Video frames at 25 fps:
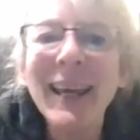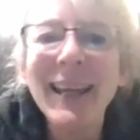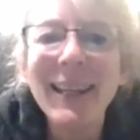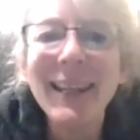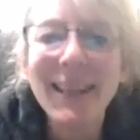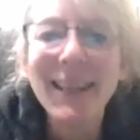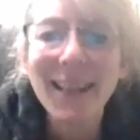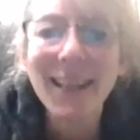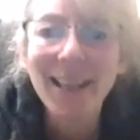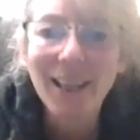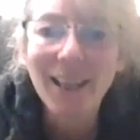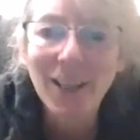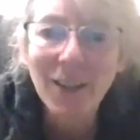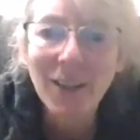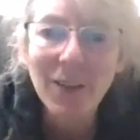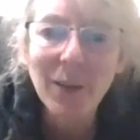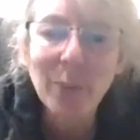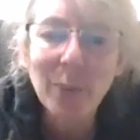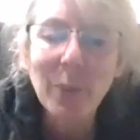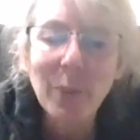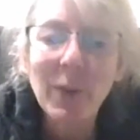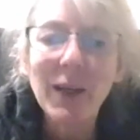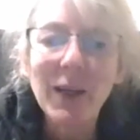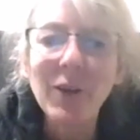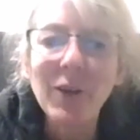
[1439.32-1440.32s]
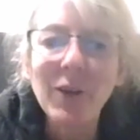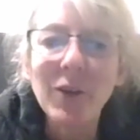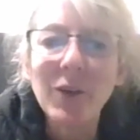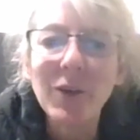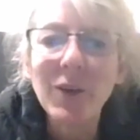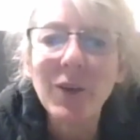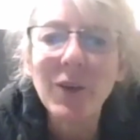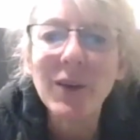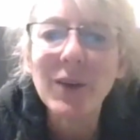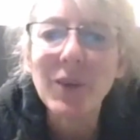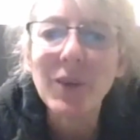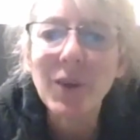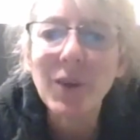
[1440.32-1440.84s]
The other piece
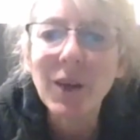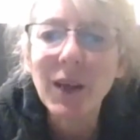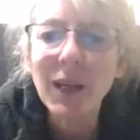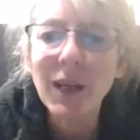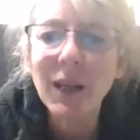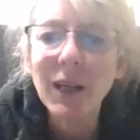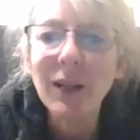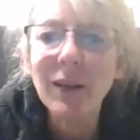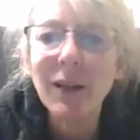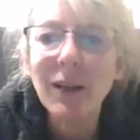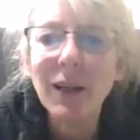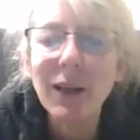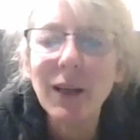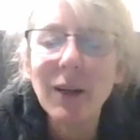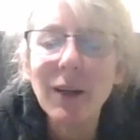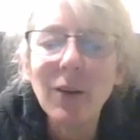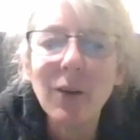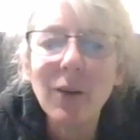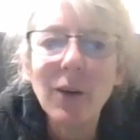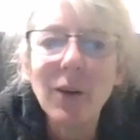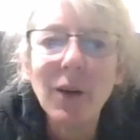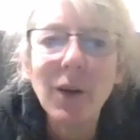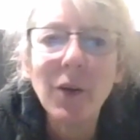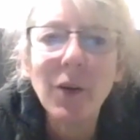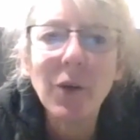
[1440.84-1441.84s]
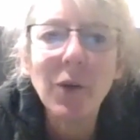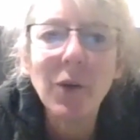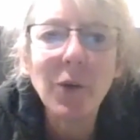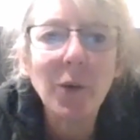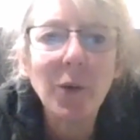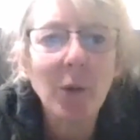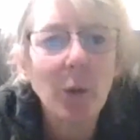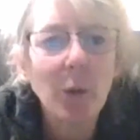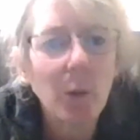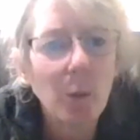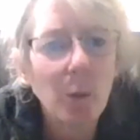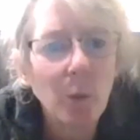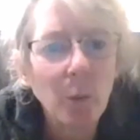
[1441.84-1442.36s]
that's key there is to
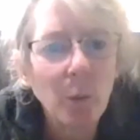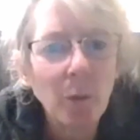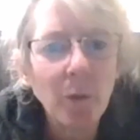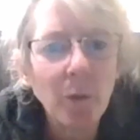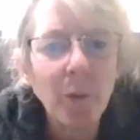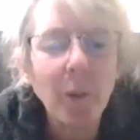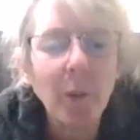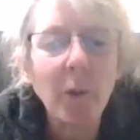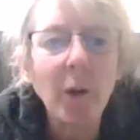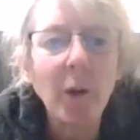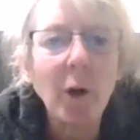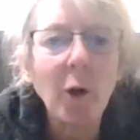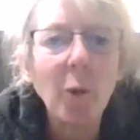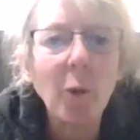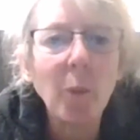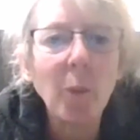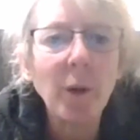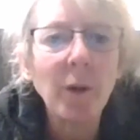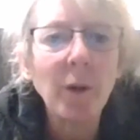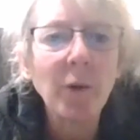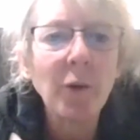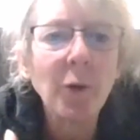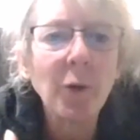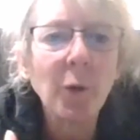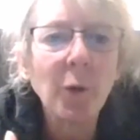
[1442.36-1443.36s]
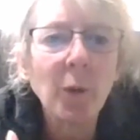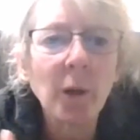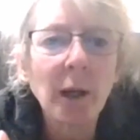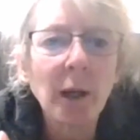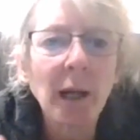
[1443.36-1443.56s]
also open to and